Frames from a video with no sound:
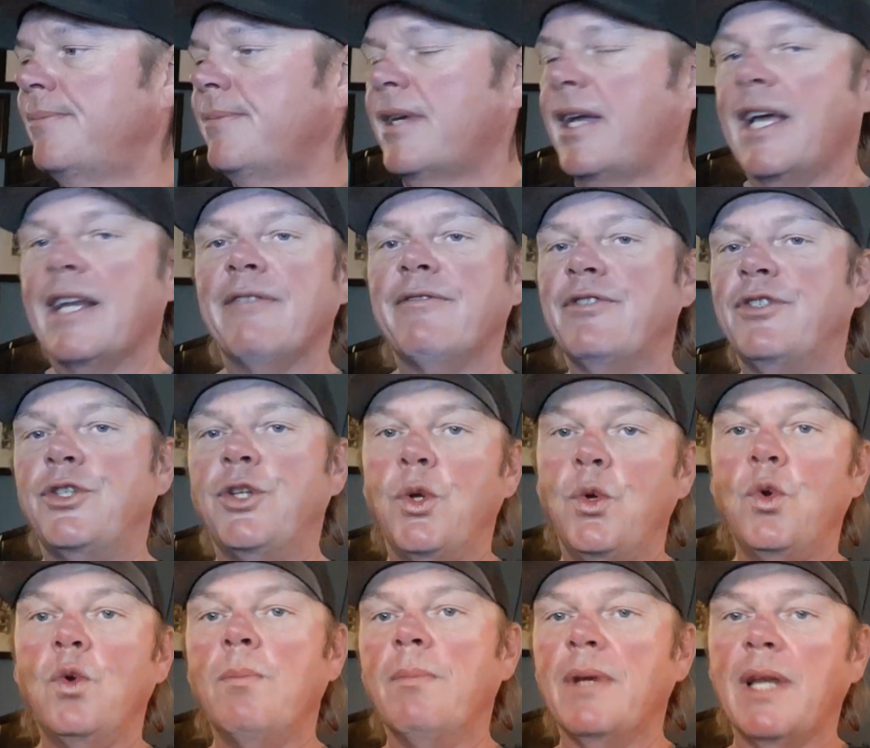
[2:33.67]
kind of
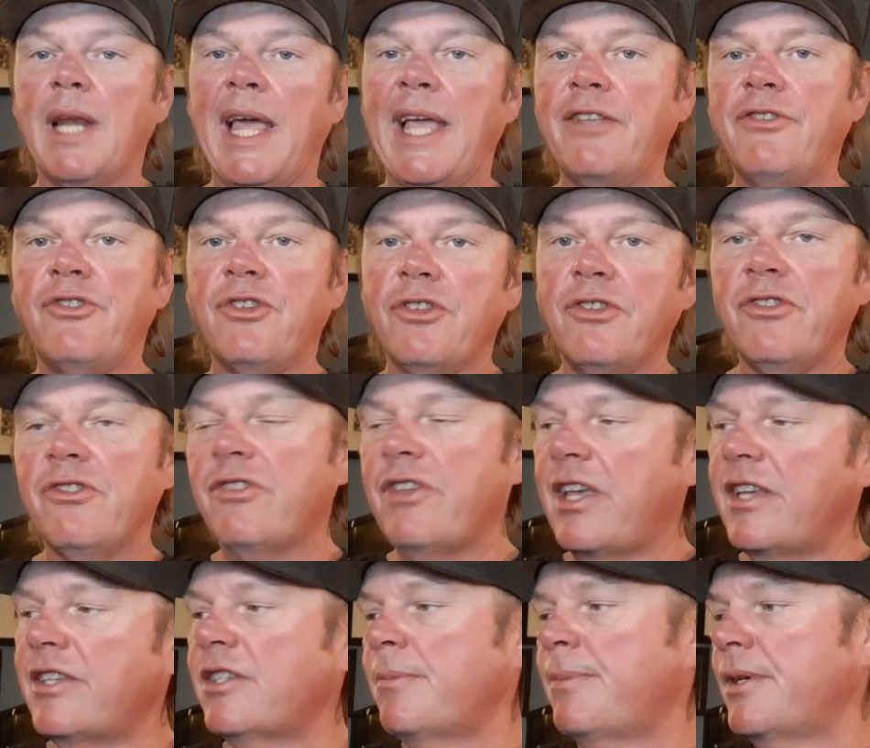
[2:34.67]
Doom legends, I
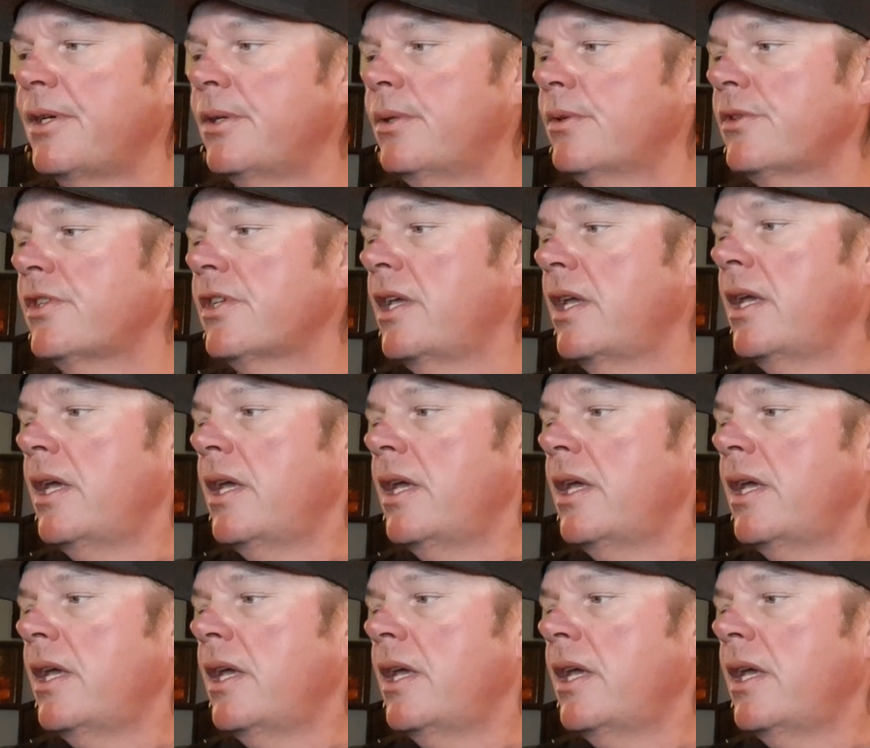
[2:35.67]
suppose.